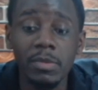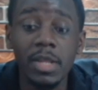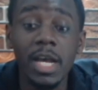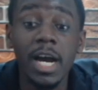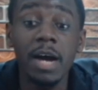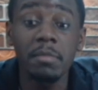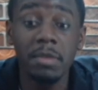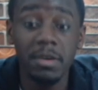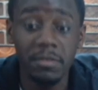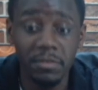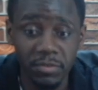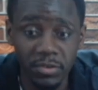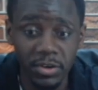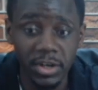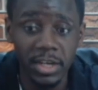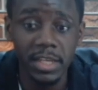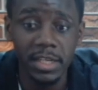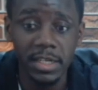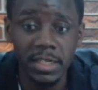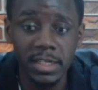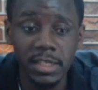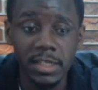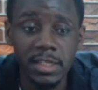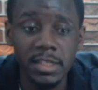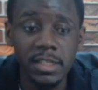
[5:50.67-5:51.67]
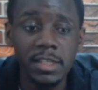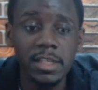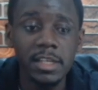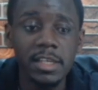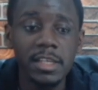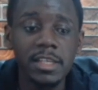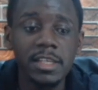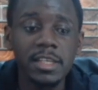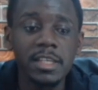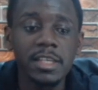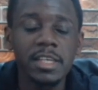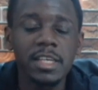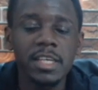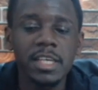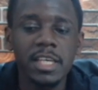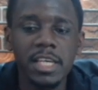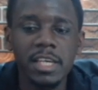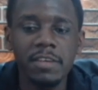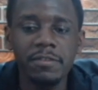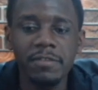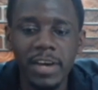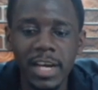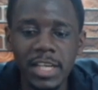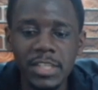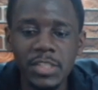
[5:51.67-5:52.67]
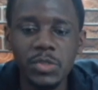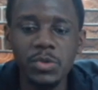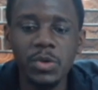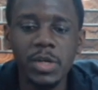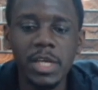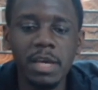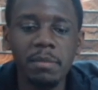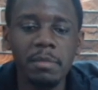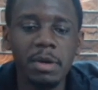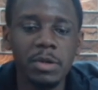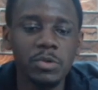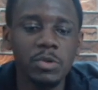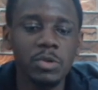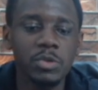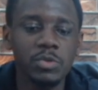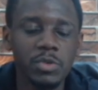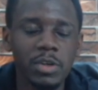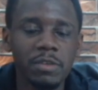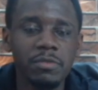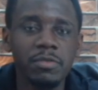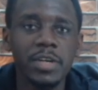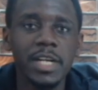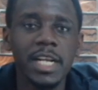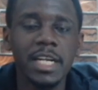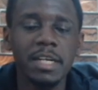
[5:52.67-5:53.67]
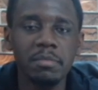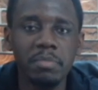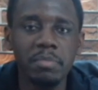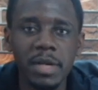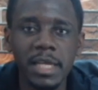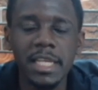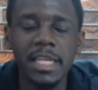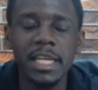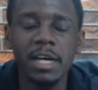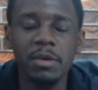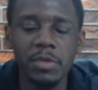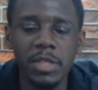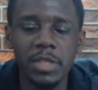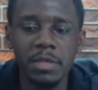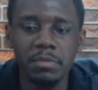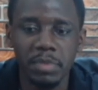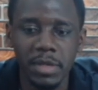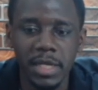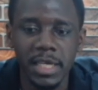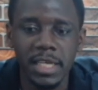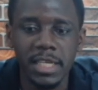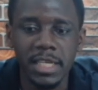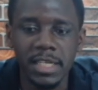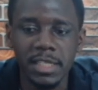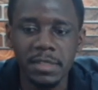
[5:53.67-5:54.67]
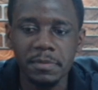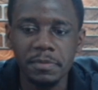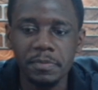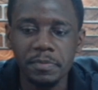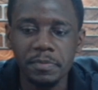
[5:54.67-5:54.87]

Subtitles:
I'm afraid if Arsenal came at Old Trafford and played how they played,